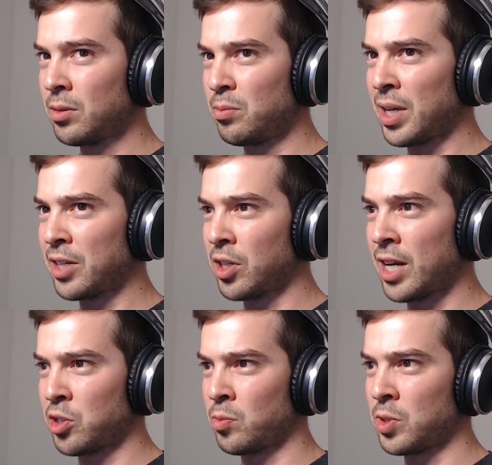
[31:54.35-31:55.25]
better
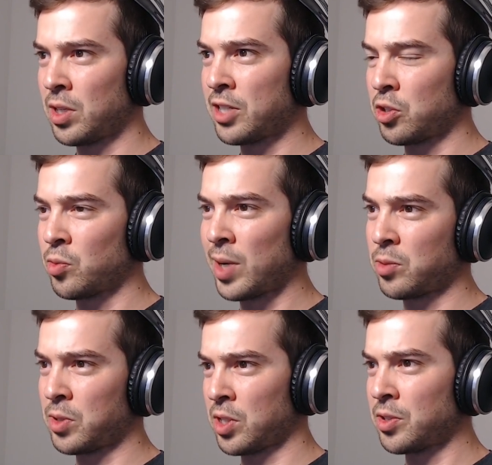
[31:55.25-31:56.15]
as a re, as a direct
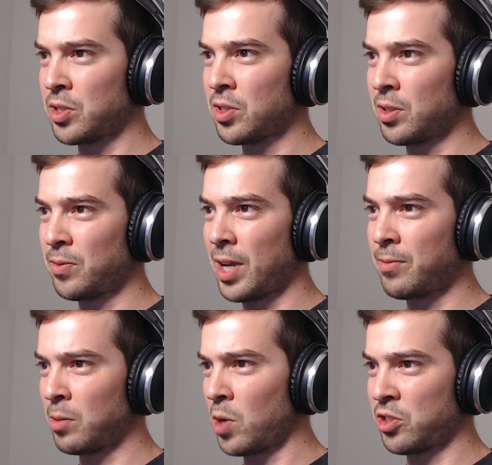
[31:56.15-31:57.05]
result of
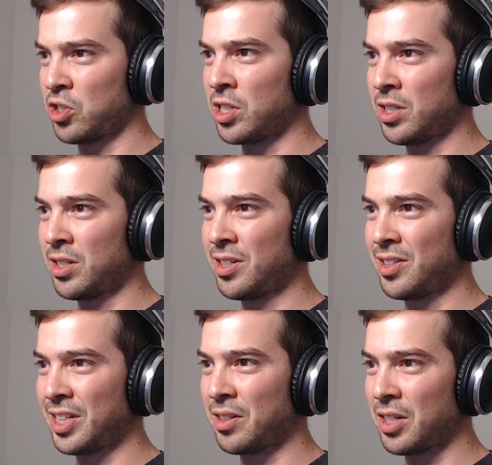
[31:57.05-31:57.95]
having watched it.
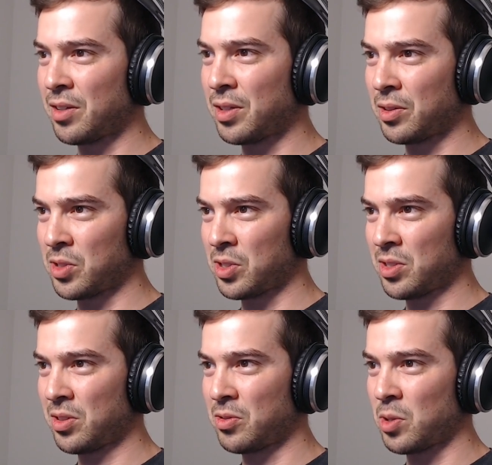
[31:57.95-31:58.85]
Like I, I think
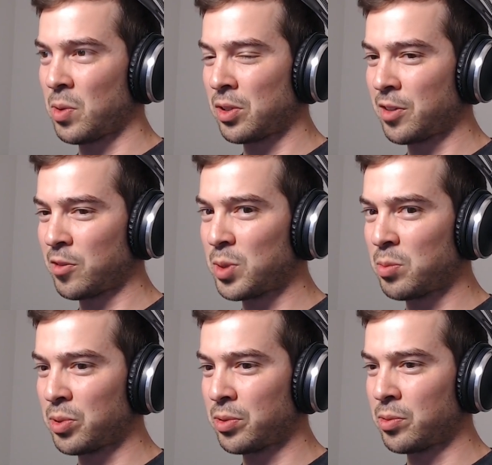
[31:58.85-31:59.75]
there's there's quite a lot of
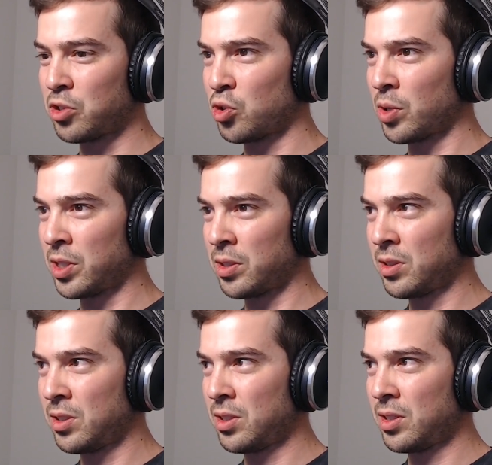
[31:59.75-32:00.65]
people who enjoy
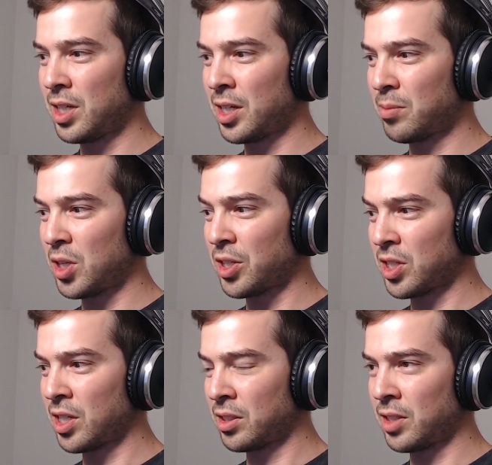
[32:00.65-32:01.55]
um,
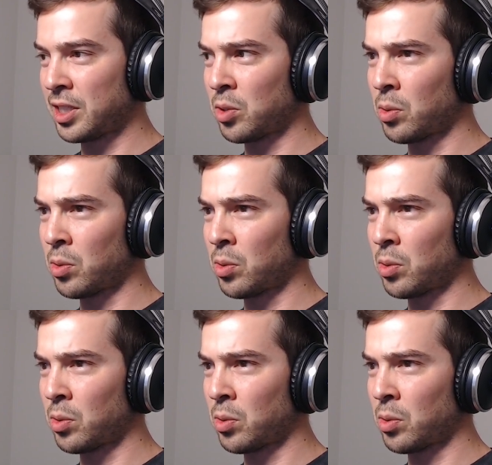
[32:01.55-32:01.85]
content like